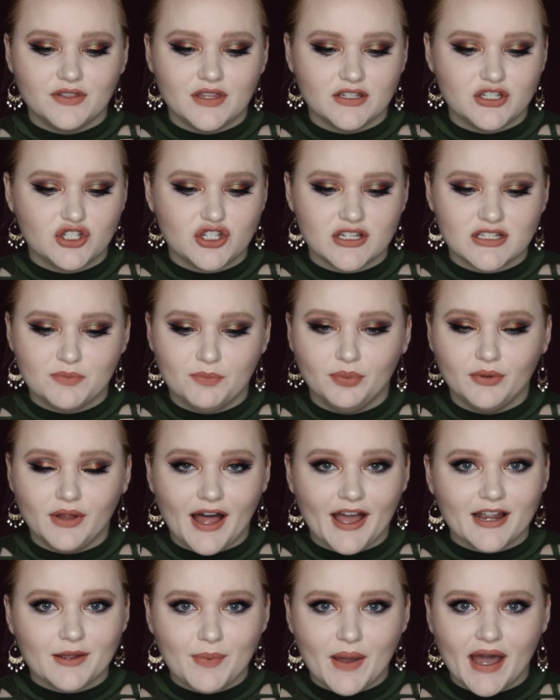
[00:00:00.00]
It's just
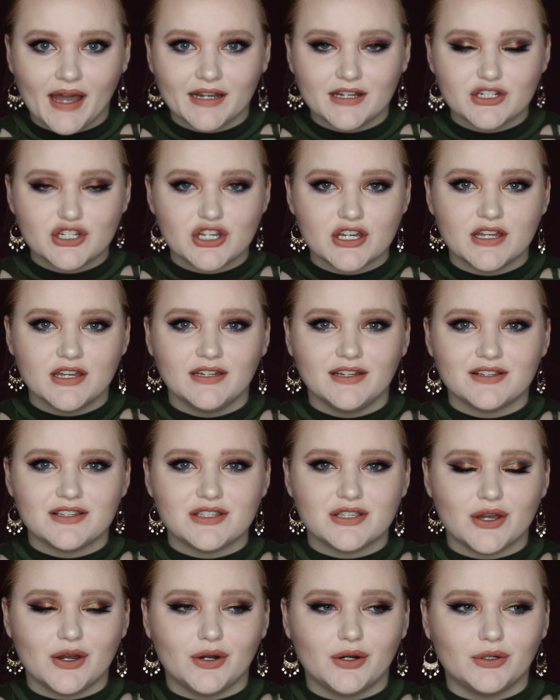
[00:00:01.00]
black packaging,
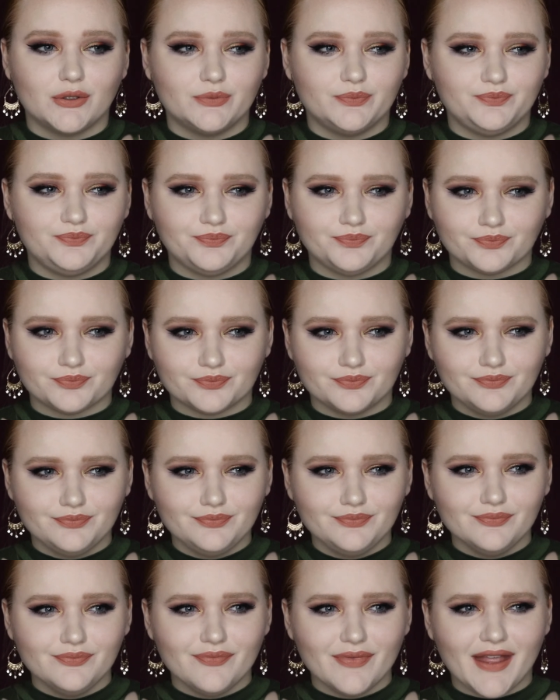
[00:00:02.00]
so
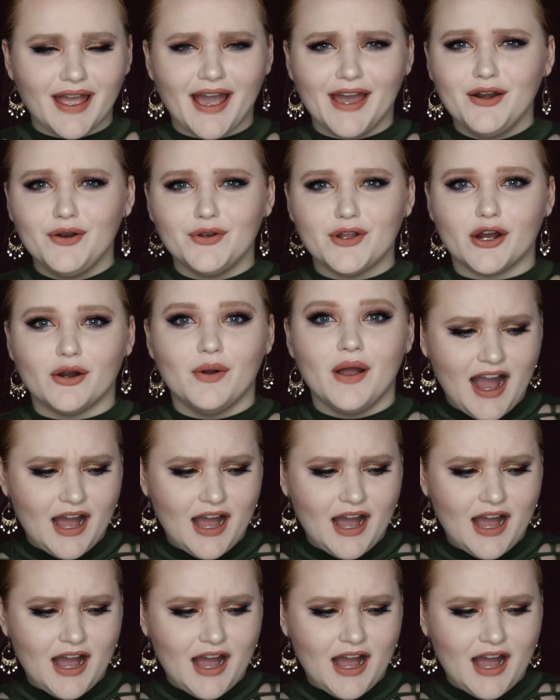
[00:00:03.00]
I don't know.